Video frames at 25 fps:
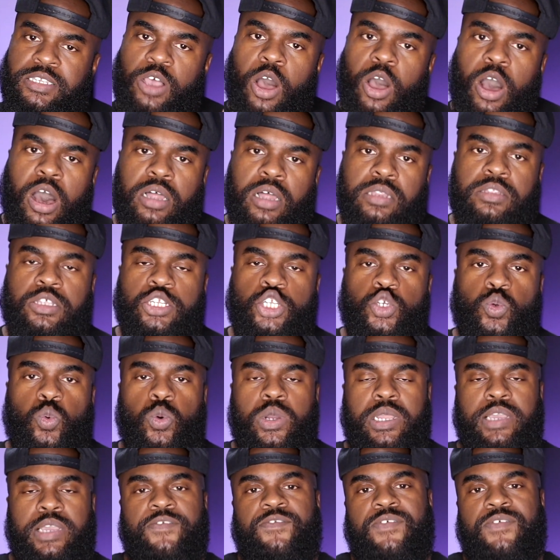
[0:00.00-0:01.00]
are under
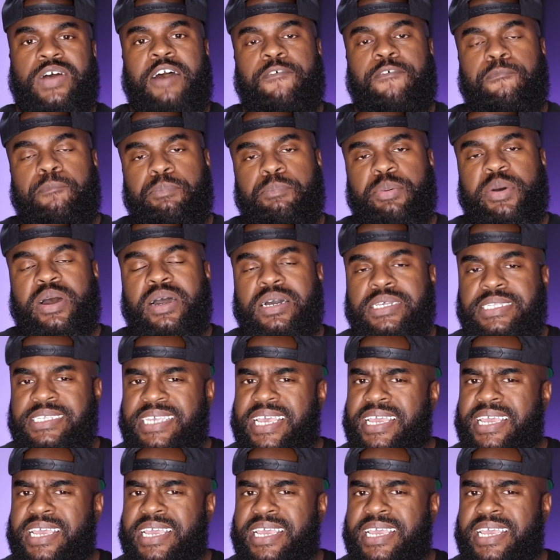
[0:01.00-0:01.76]
25 bucks,